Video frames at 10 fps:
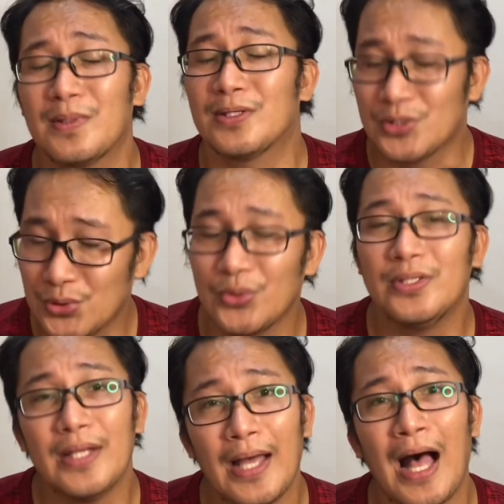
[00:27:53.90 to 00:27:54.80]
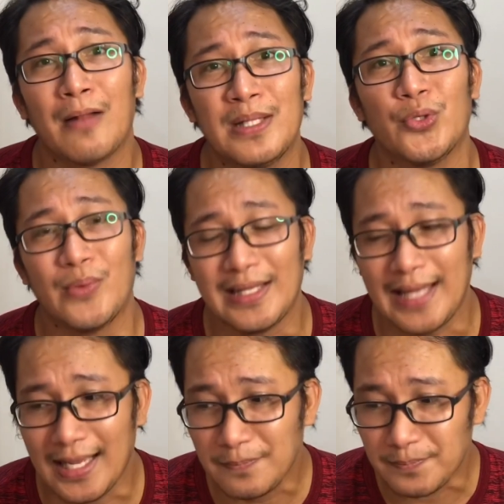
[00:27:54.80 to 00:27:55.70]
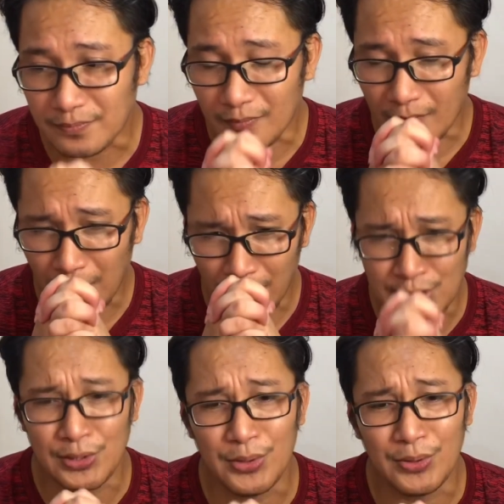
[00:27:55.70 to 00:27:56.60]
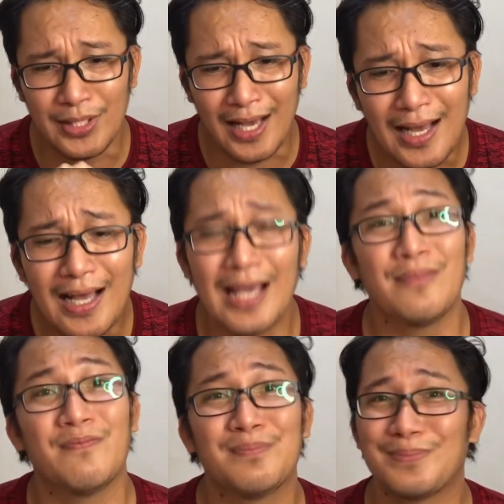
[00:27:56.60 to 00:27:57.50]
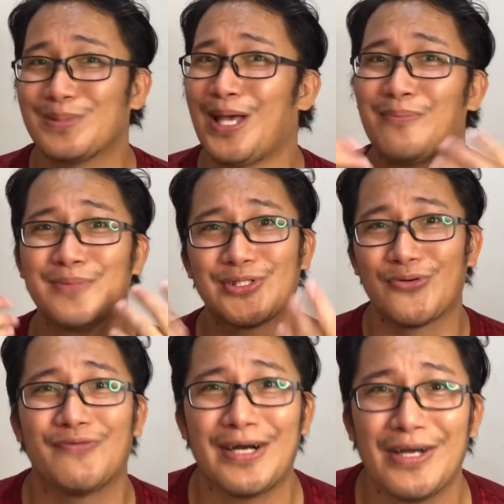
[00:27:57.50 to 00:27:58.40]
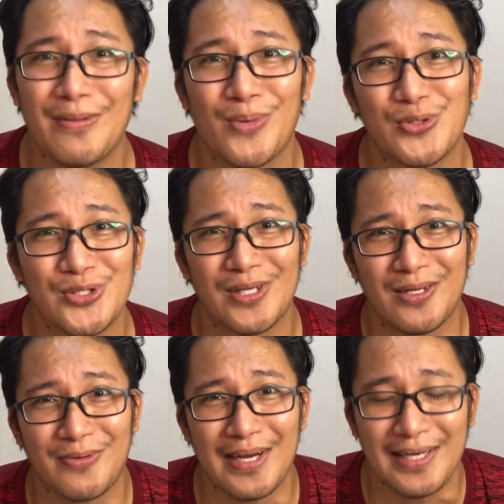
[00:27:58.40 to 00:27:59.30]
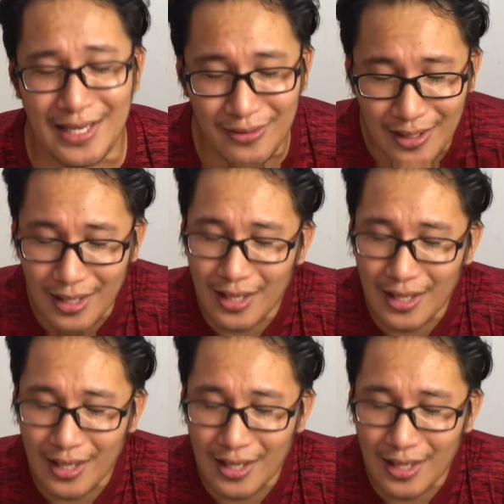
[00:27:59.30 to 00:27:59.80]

Soon I'll be doing that. So yeah, I'm so very emotional right now.